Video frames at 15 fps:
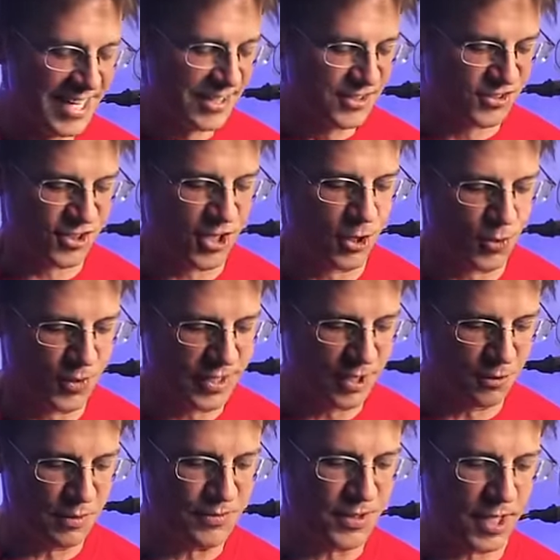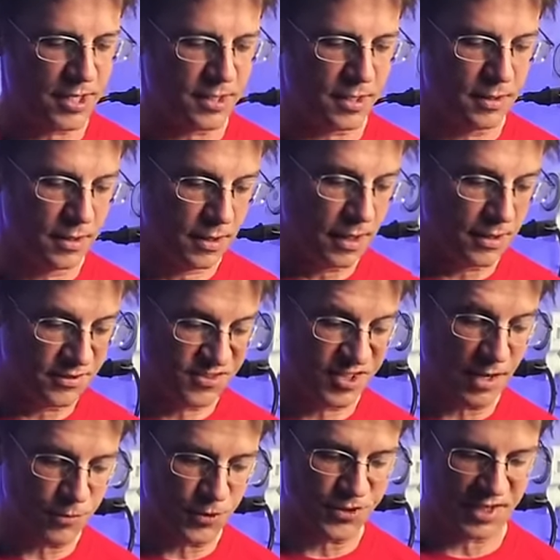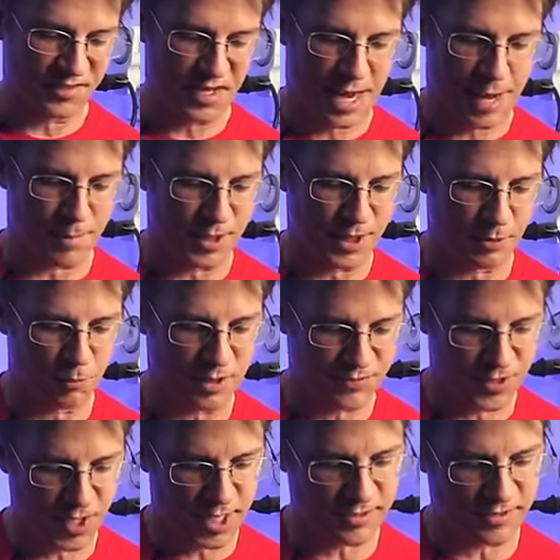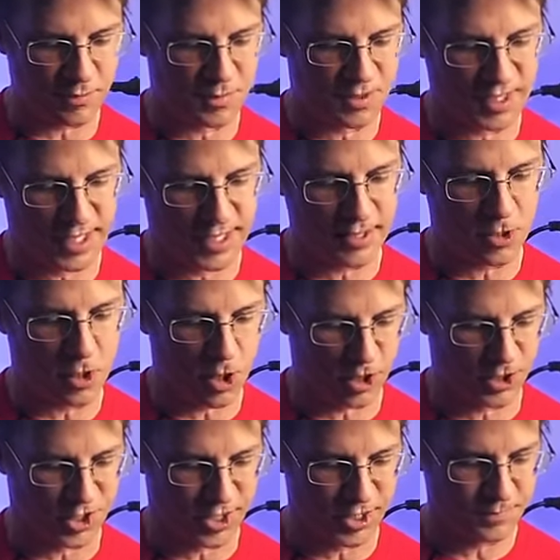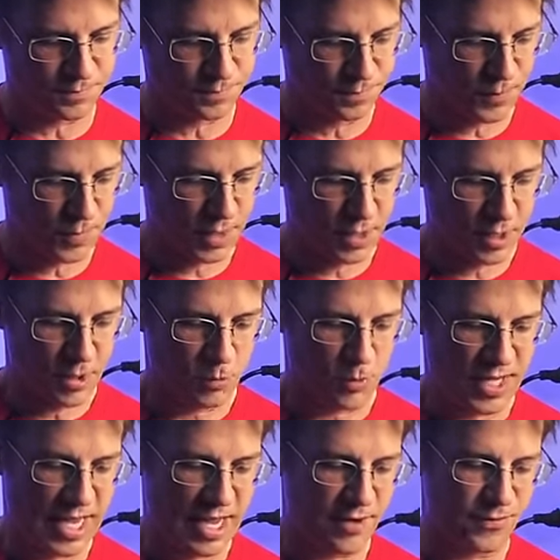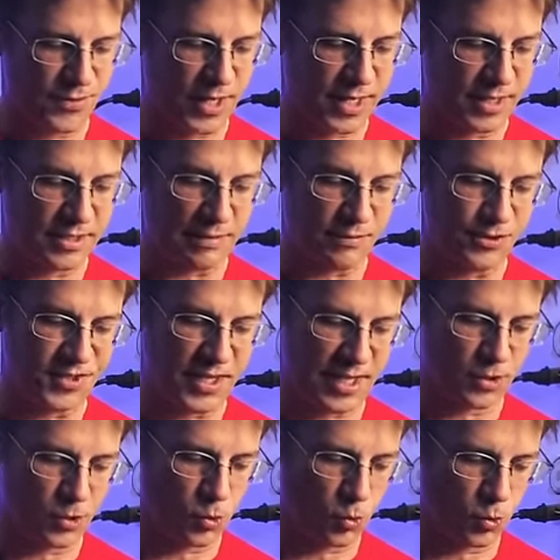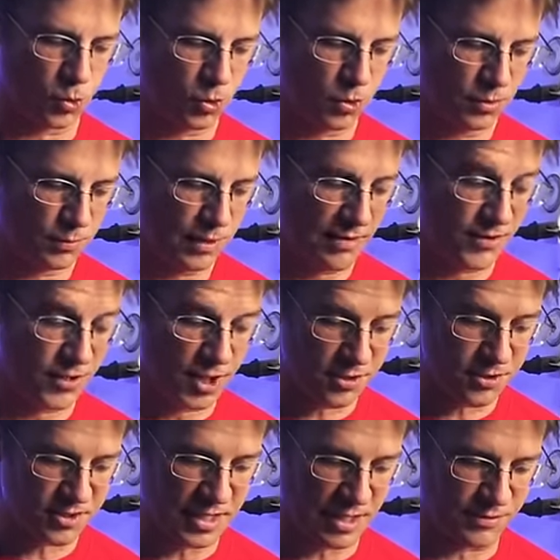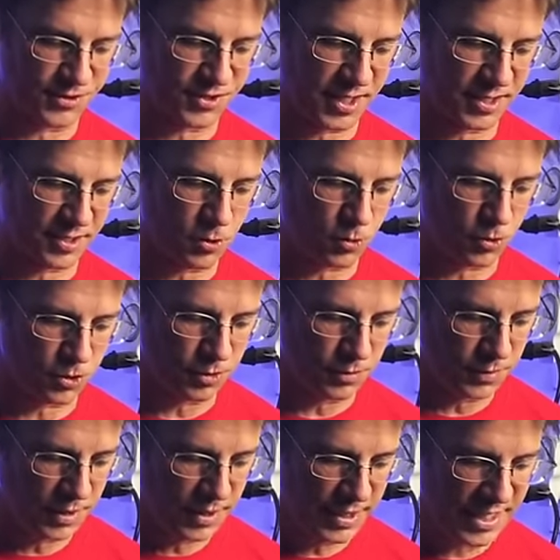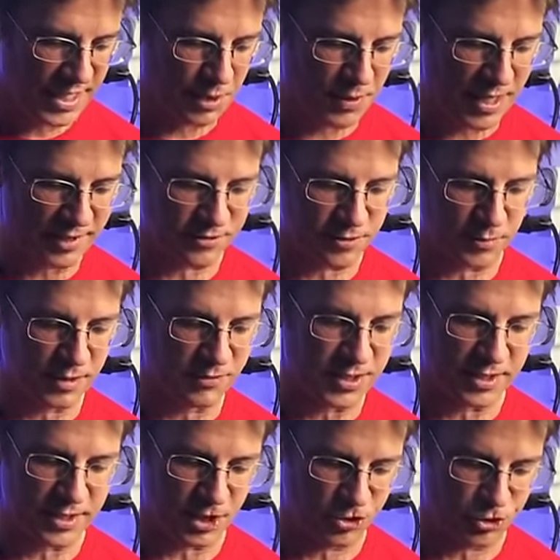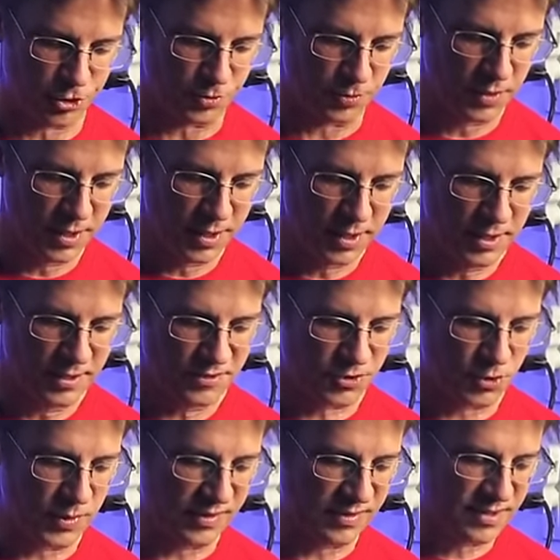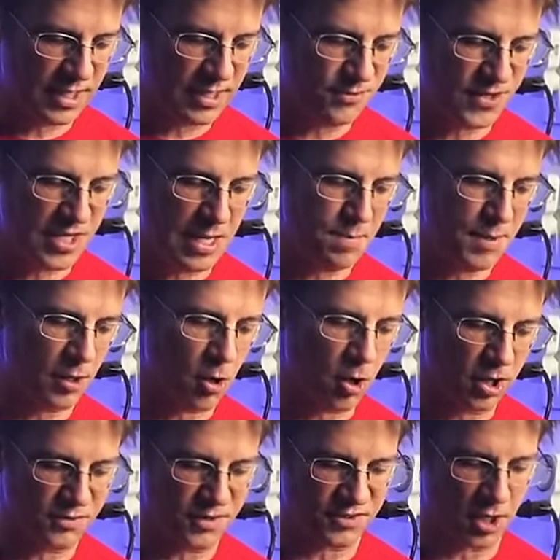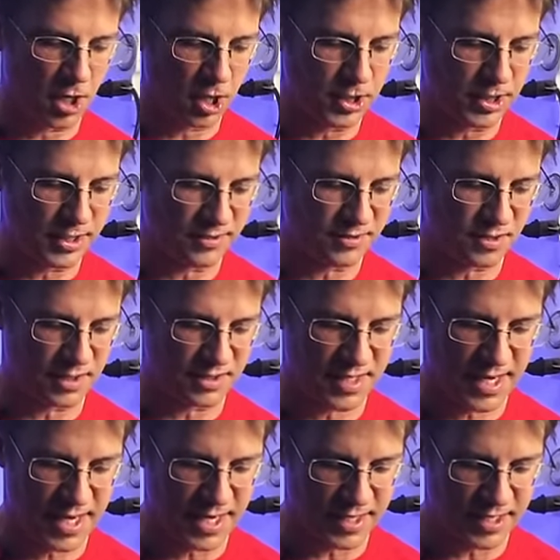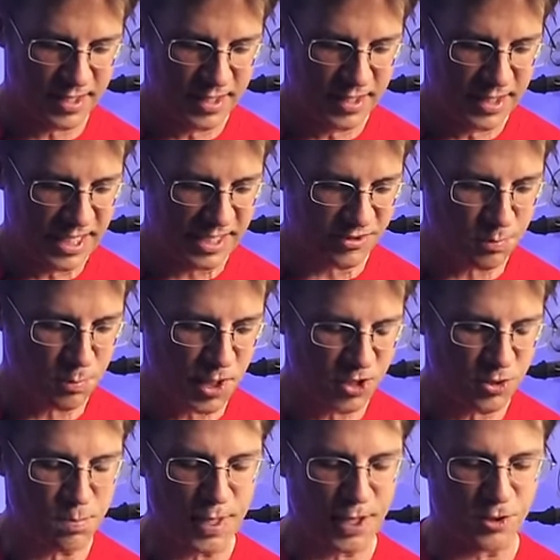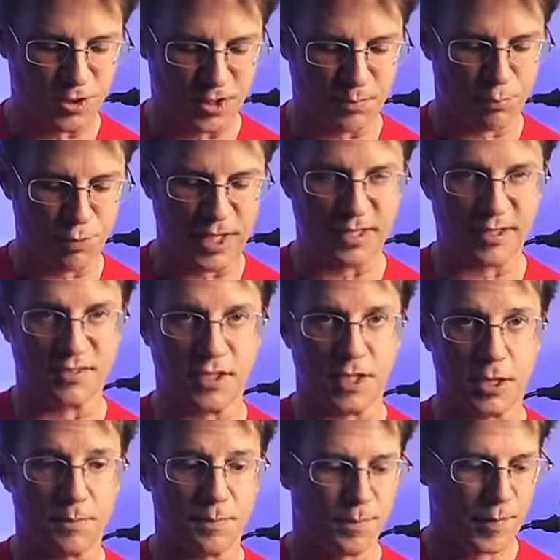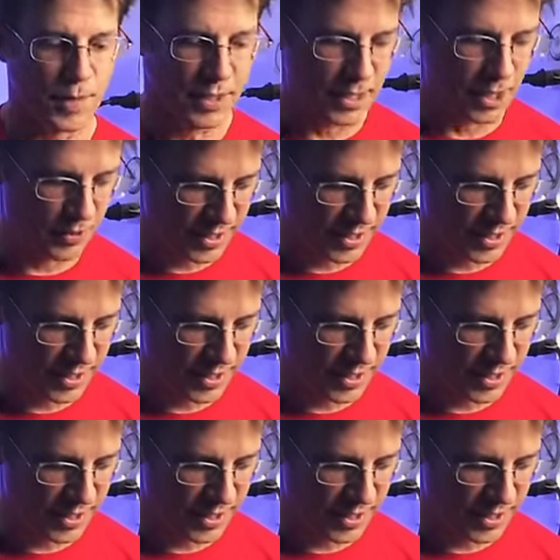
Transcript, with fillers: so here we've got several things happening. We've got some dead colony. We have a devil's hand coral. We have another devil's hand coral. And then we have some living tissue. So instead of keeping all of this ugliness in the tank, it's much better to break this up. Now